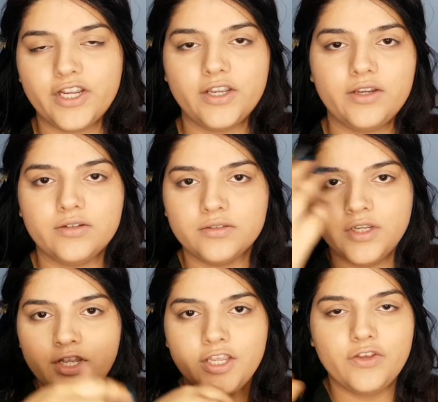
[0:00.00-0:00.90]
I
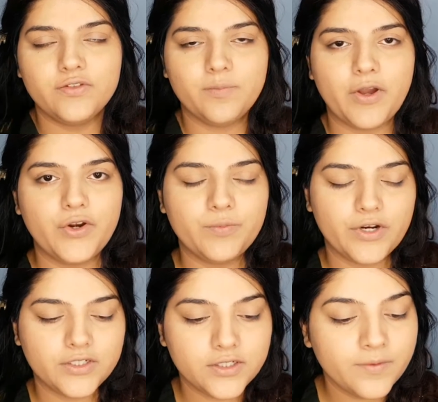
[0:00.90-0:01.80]
use the powder
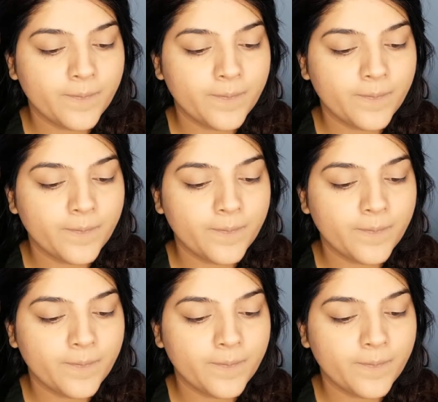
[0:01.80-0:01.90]
brush.